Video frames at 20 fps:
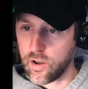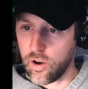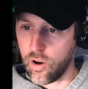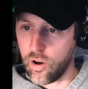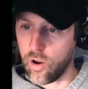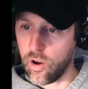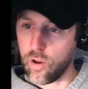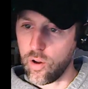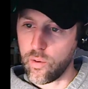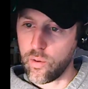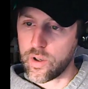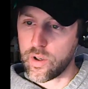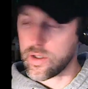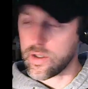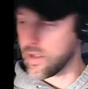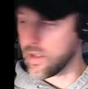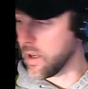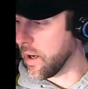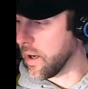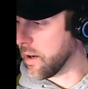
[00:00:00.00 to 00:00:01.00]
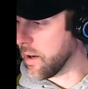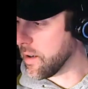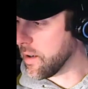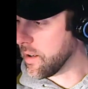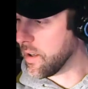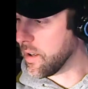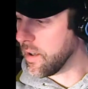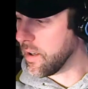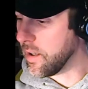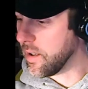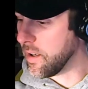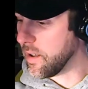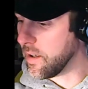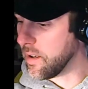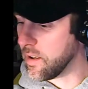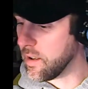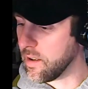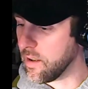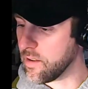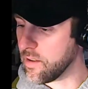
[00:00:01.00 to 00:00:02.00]
always there. He
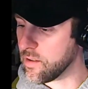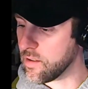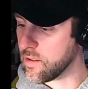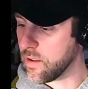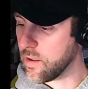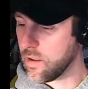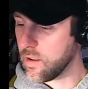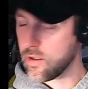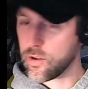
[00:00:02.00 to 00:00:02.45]
is